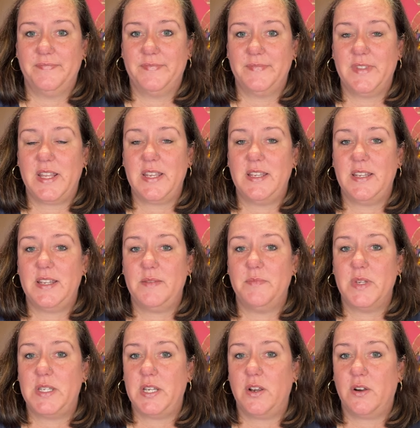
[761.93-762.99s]
the
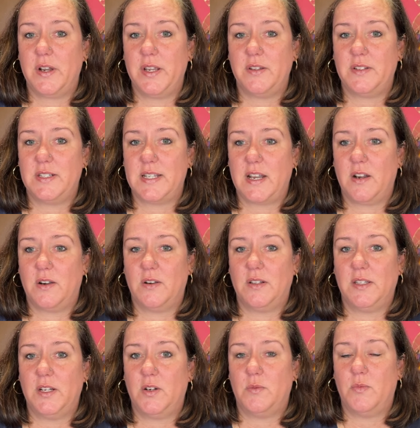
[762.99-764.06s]
materials that are a
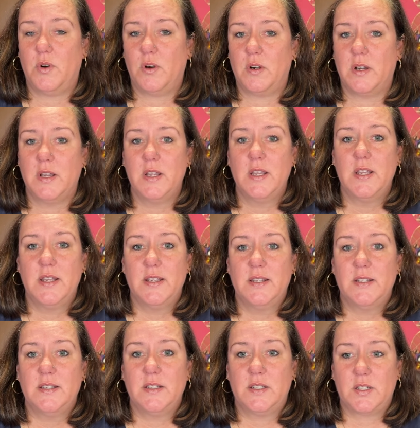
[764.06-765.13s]
little more
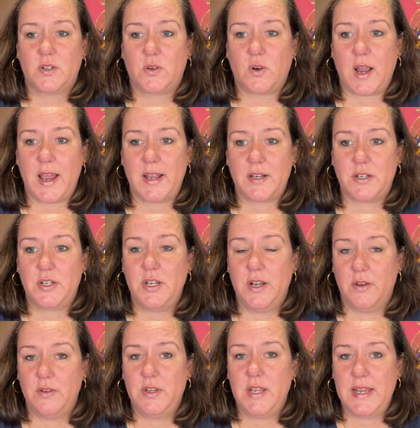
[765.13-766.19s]
scratch, you
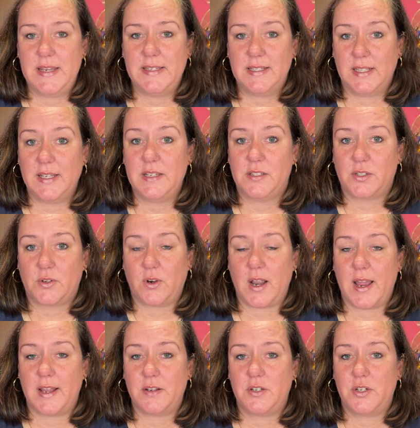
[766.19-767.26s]
know, easily
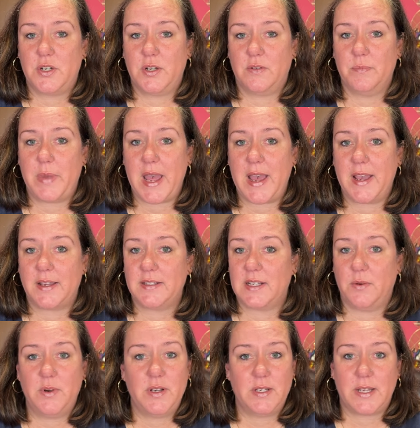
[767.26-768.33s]
scratched bags. I
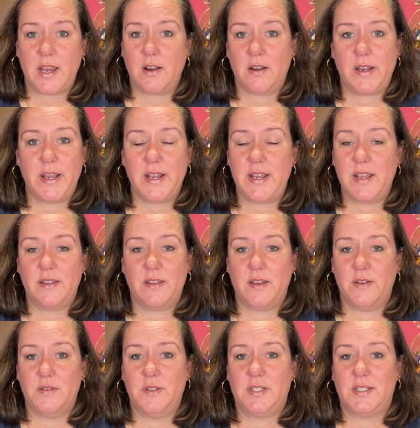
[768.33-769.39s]
wouldn't carry any of
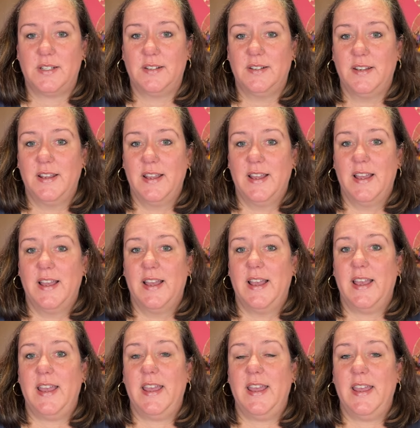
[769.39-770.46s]
those.
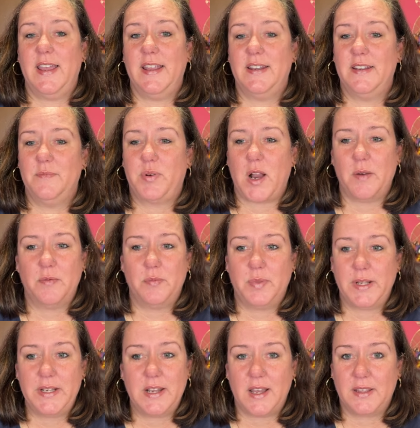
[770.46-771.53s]
And
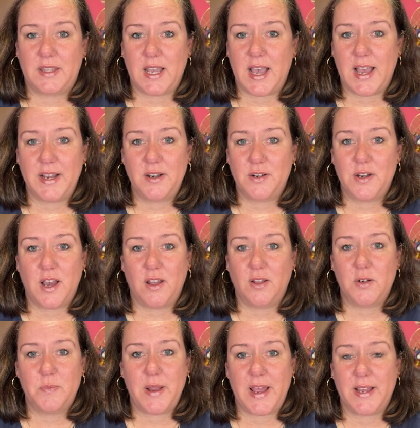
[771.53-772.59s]
probably not the higher
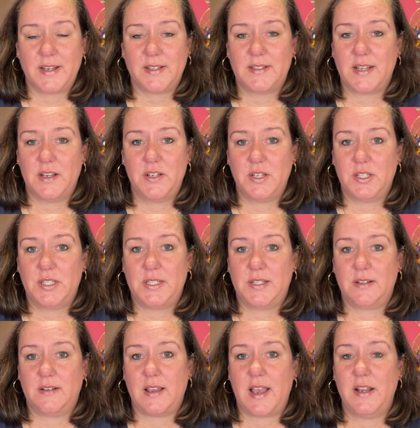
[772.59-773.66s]
dollar bags. I
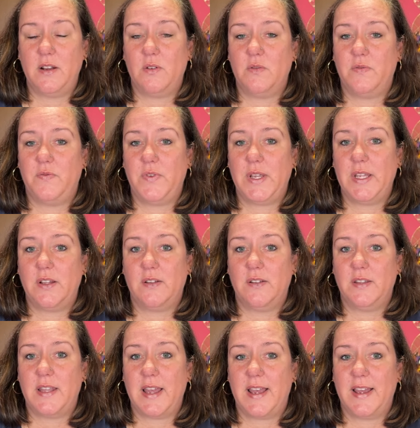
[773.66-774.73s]
just, I don't
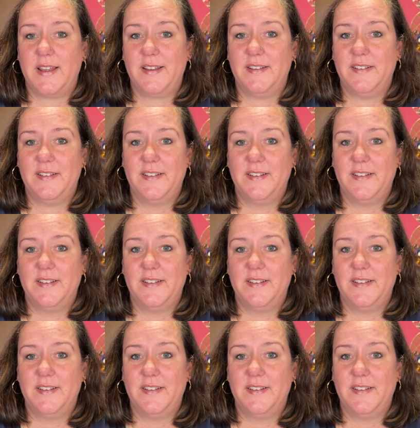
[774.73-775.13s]
feel that